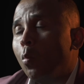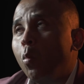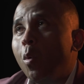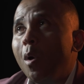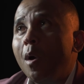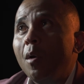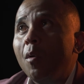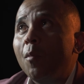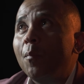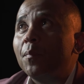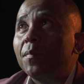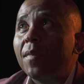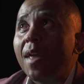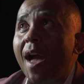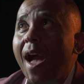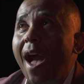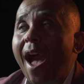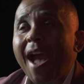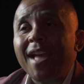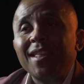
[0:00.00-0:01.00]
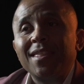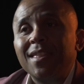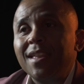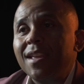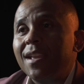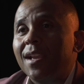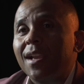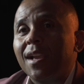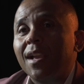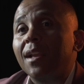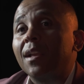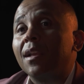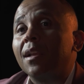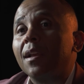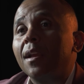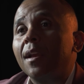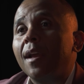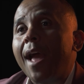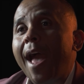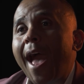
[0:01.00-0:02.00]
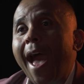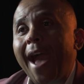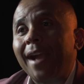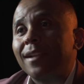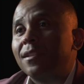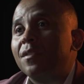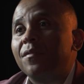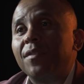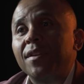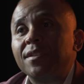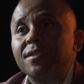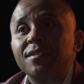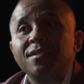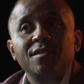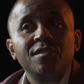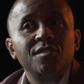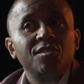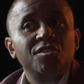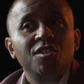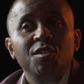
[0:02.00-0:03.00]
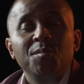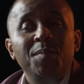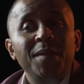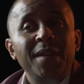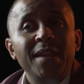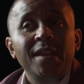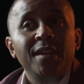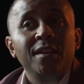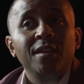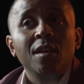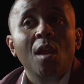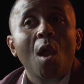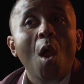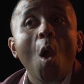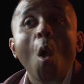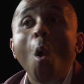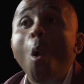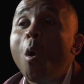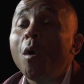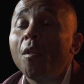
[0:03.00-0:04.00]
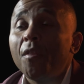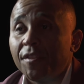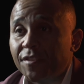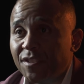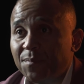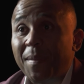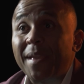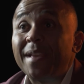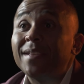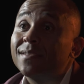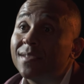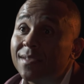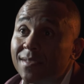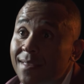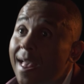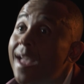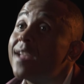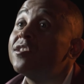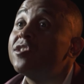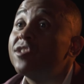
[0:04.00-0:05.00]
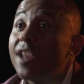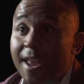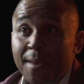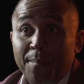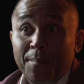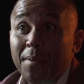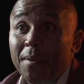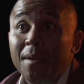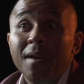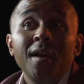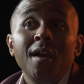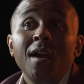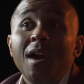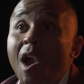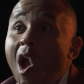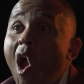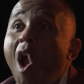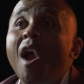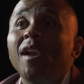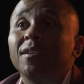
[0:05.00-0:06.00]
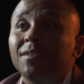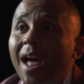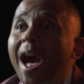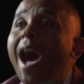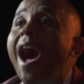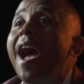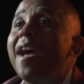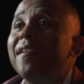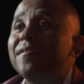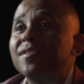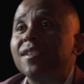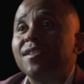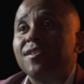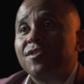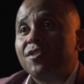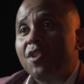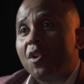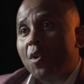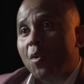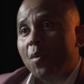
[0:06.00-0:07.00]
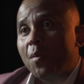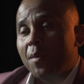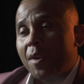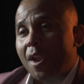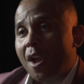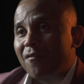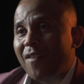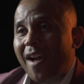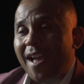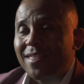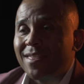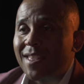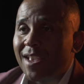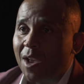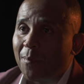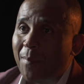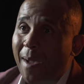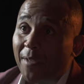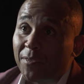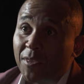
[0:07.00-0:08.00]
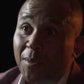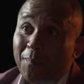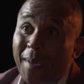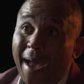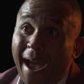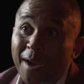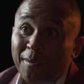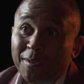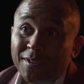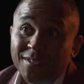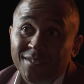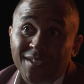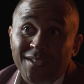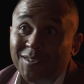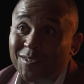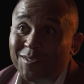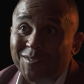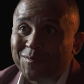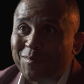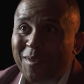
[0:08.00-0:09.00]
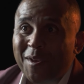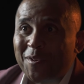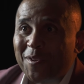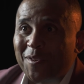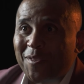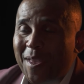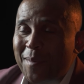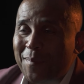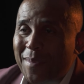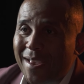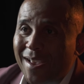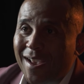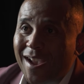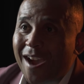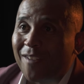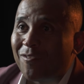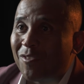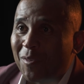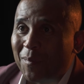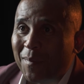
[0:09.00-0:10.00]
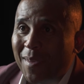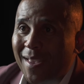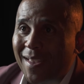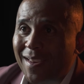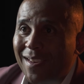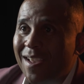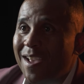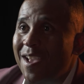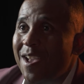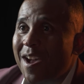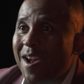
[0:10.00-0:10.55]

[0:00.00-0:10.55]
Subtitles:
Well, I think activists should be in all the spaces that shape our lives. And so, you know, if I think about the power centers, whether they be government,